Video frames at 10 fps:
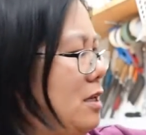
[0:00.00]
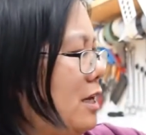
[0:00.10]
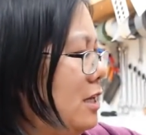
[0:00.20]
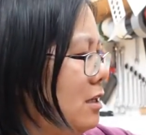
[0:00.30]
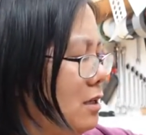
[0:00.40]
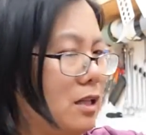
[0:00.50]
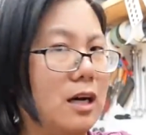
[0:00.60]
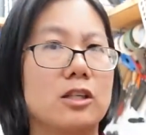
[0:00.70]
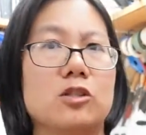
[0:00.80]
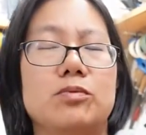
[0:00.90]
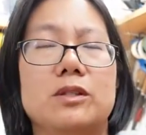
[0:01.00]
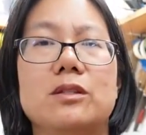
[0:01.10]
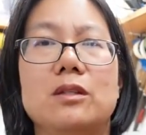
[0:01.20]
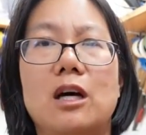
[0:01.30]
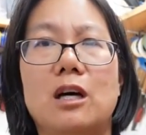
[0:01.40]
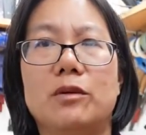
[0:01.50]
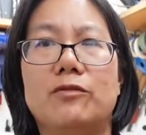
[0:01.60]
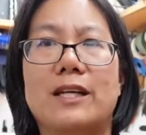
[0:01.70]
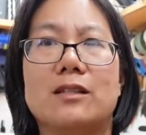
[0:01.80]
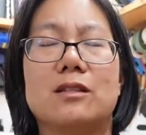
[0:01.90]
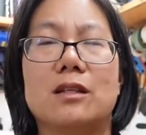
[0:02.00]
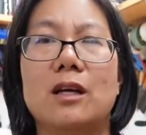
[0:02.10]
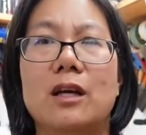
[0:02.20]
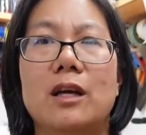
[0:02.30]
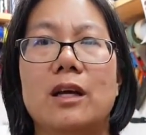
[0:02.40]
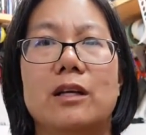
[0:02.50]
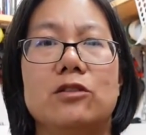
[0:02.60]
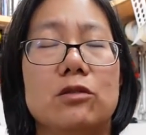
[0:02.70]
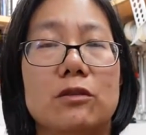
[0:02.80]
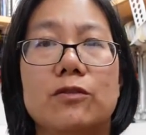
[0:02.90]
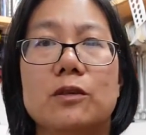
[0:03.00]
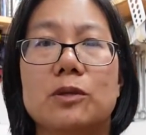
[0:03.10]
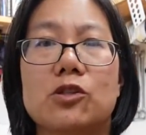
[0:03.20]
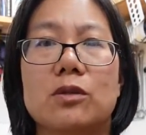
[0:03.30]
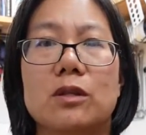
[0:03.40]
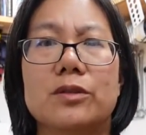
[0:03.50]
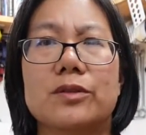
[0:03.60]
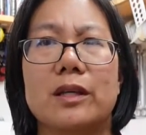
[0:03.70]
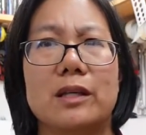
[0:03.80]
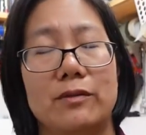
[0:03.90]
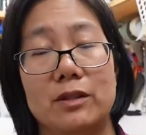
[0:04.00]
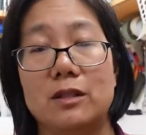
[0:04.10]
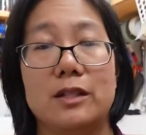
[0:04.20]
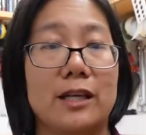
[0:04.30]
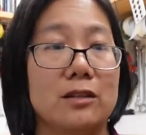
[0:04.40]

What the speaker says: a large Bristol armour vest, doing foot patrols and having to take